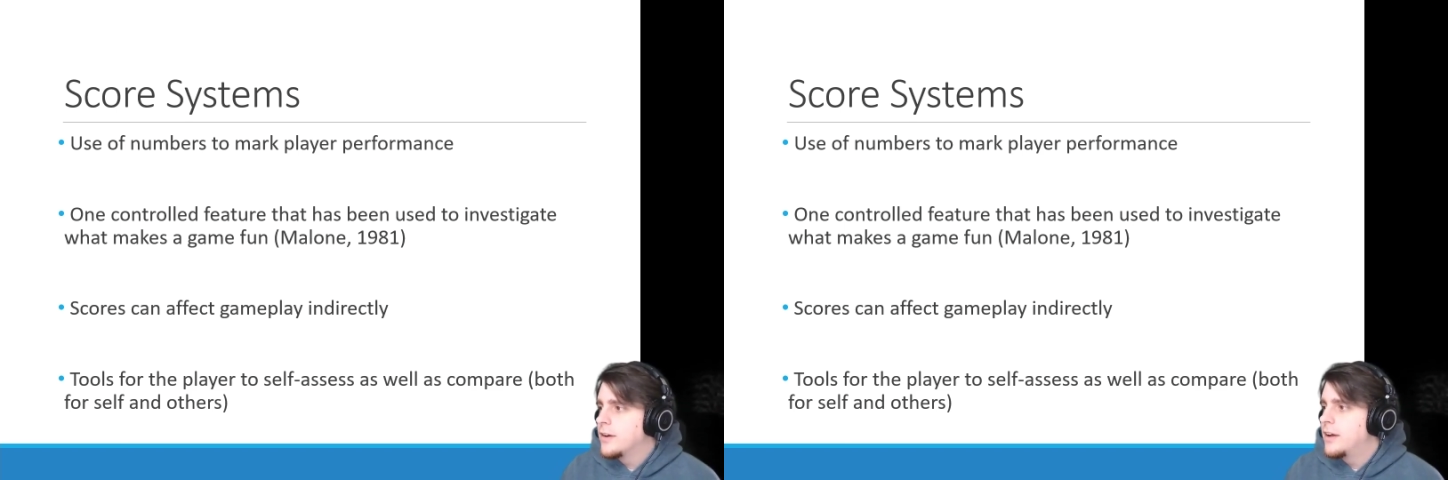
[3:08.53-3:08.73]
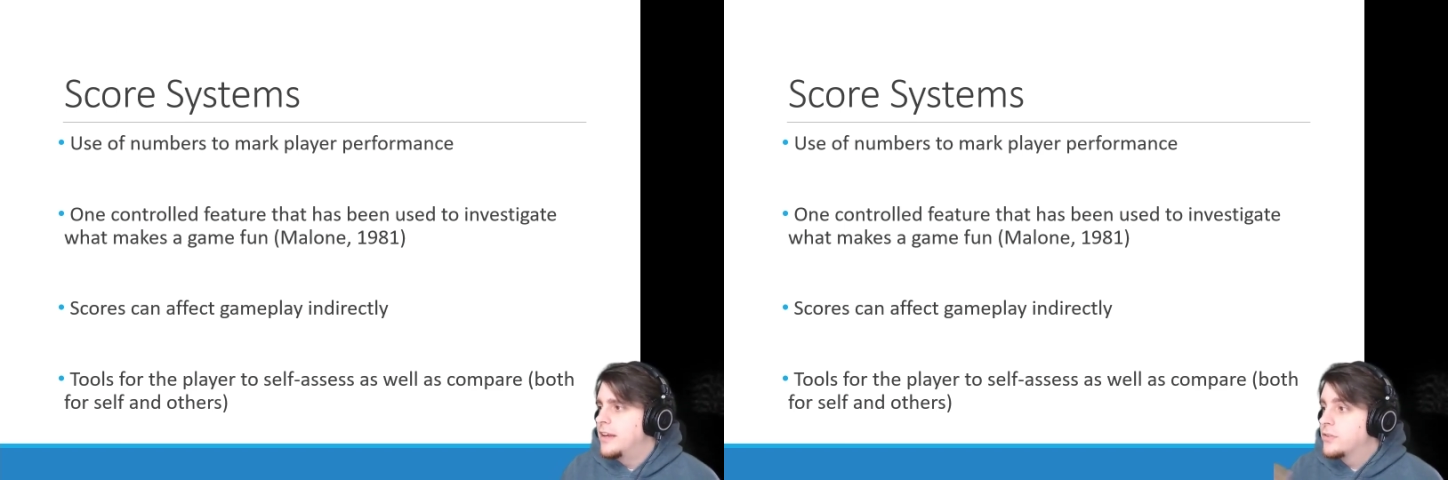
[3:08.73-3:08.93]

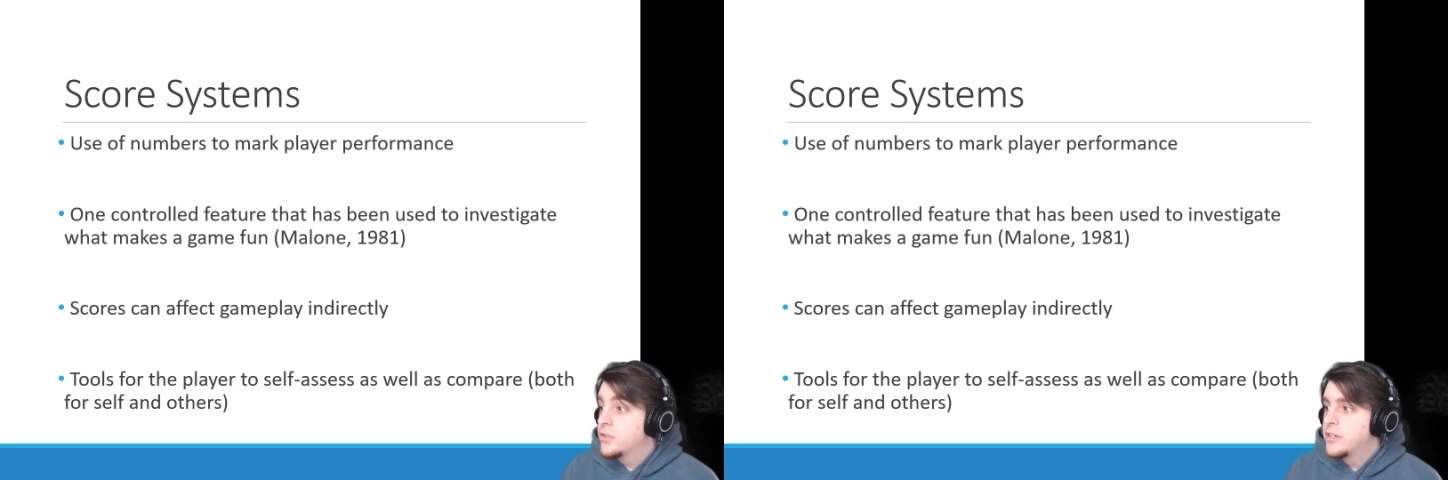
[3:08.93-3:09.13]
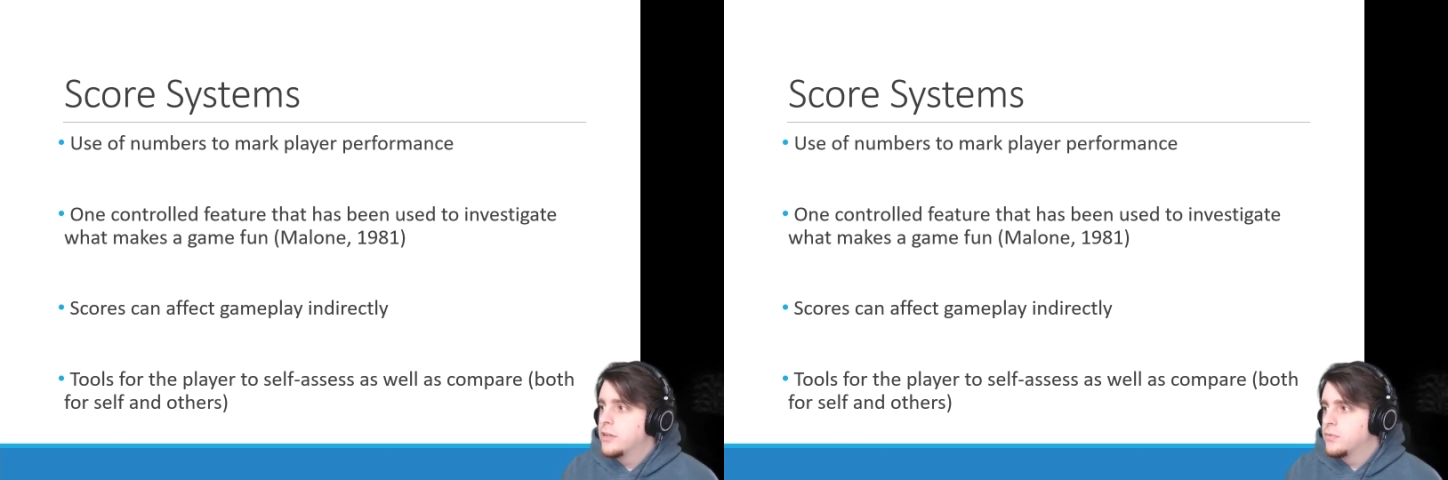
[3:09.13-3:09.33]
an
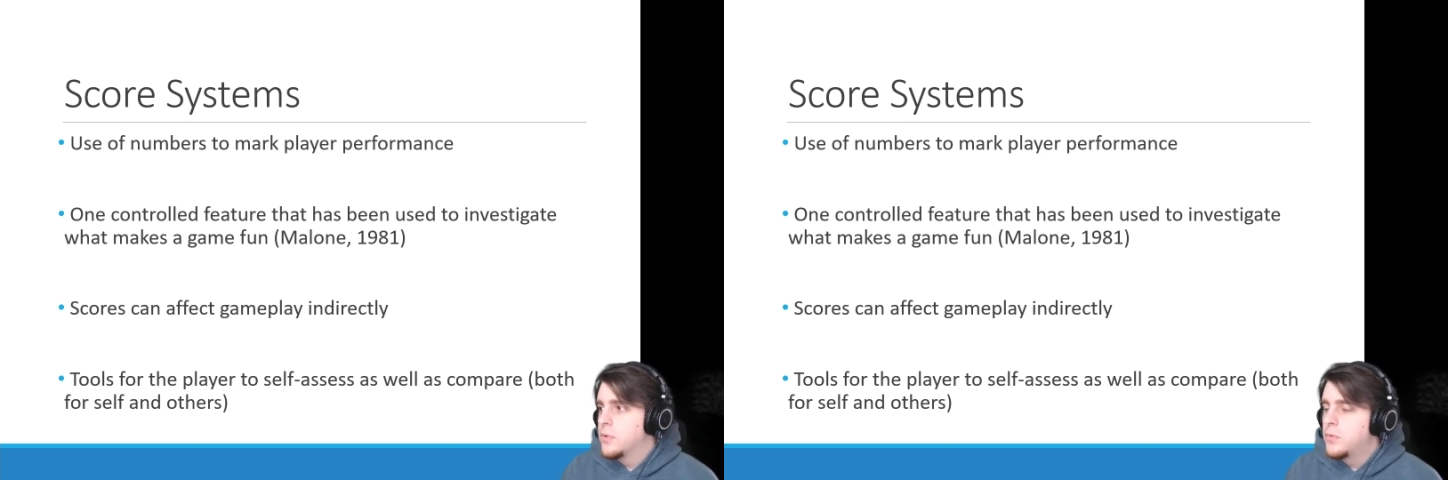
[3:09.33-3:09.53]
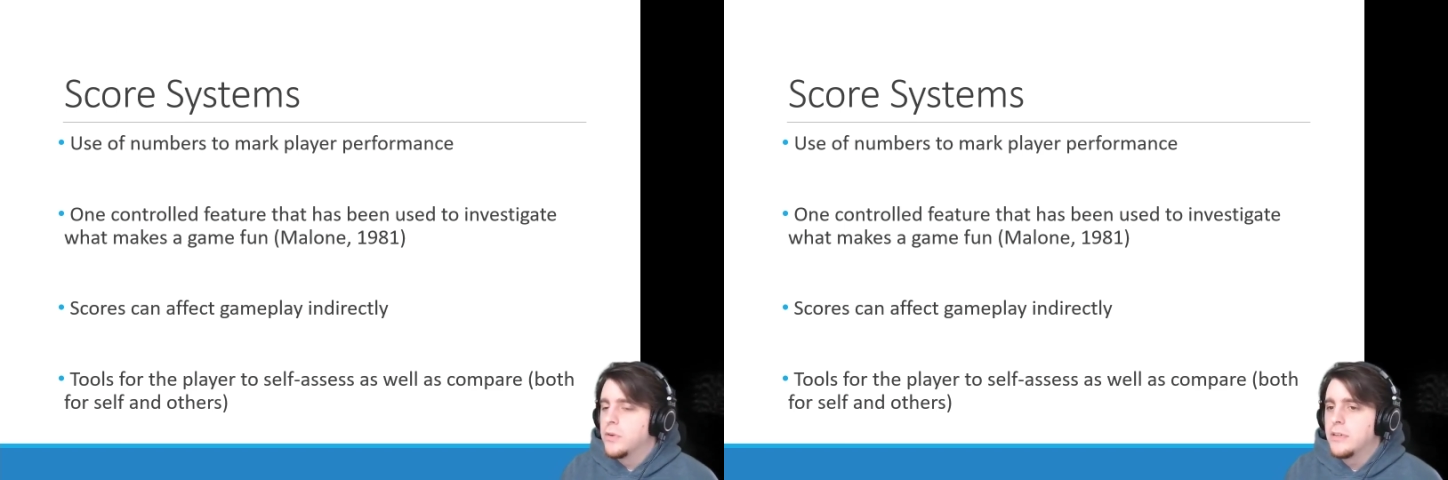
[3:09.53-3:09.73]
interesting
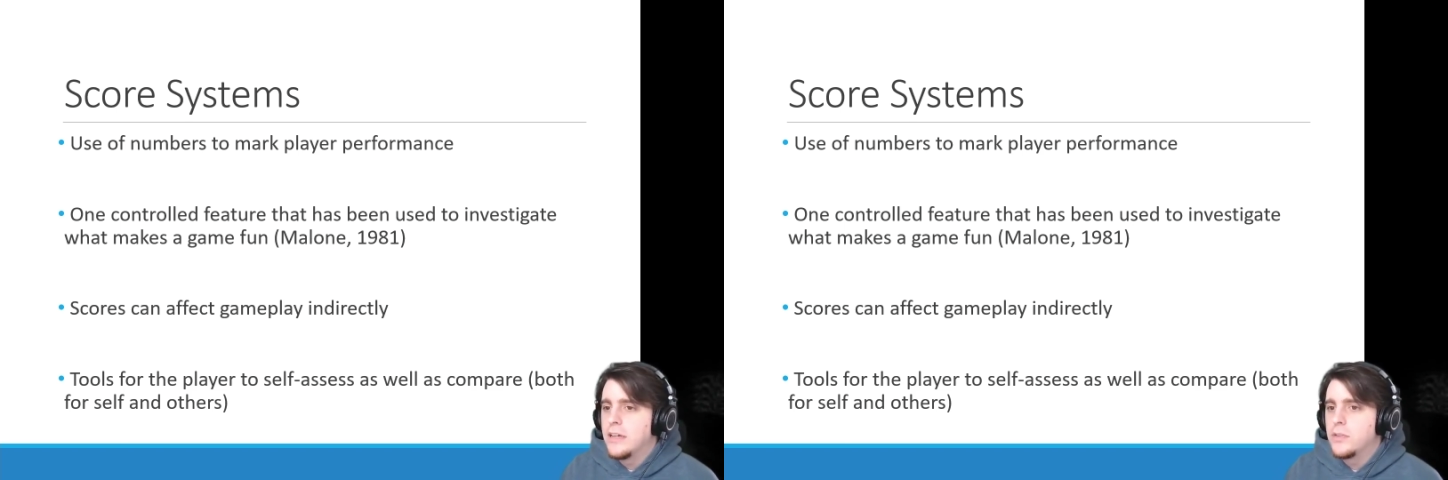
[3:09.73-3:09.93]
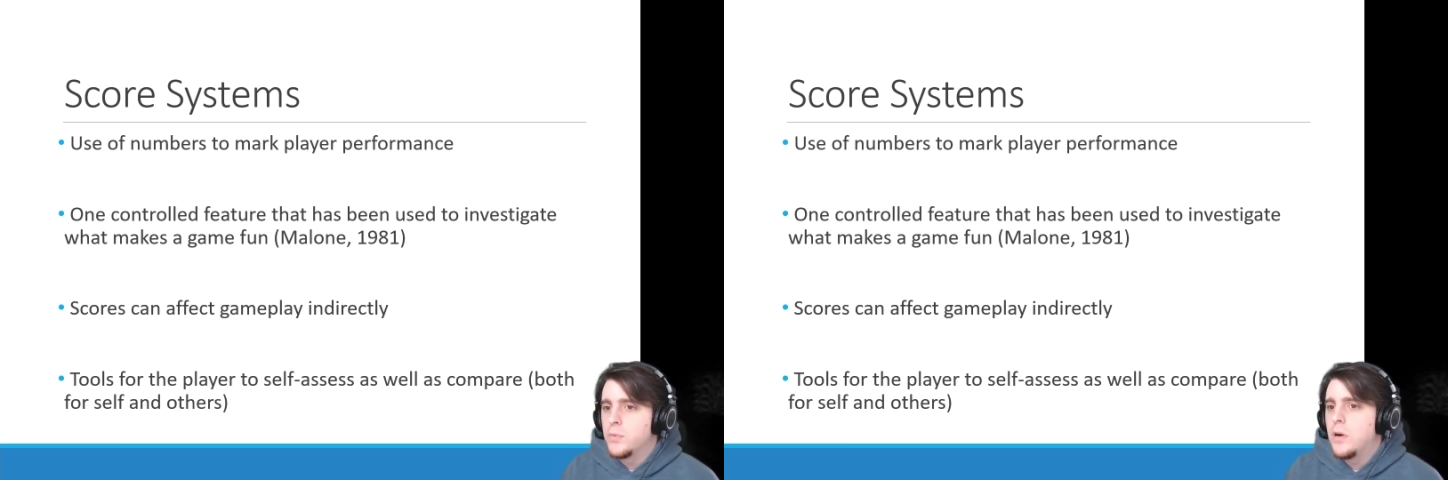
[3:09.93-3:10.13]
reward
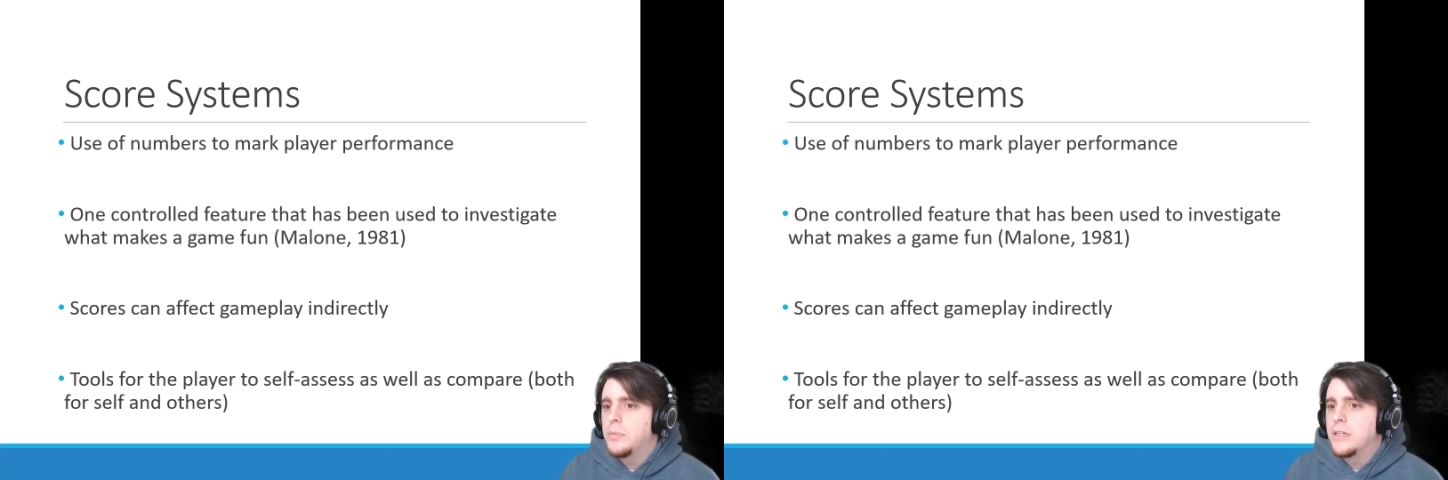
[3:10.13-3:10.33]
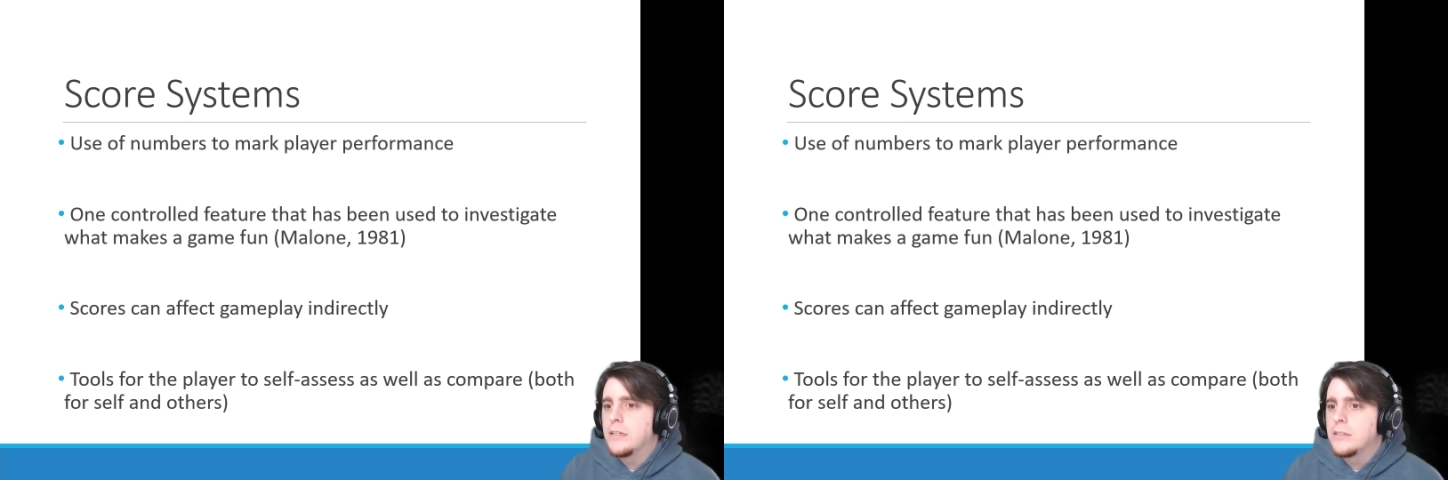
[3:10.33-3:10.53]
as well,
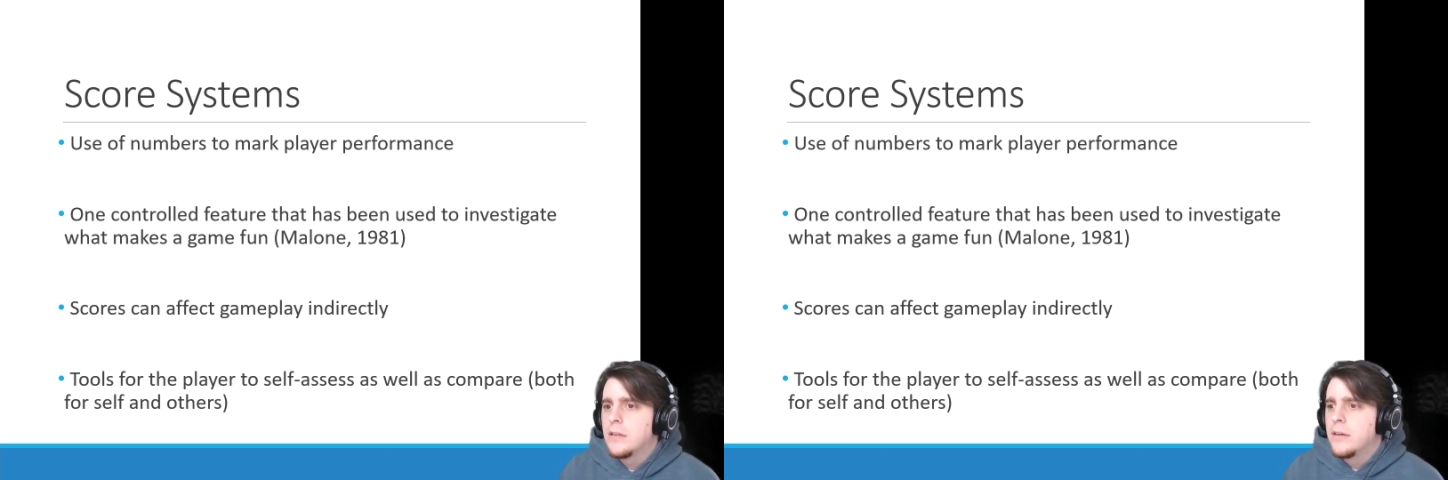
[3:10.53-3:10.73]
because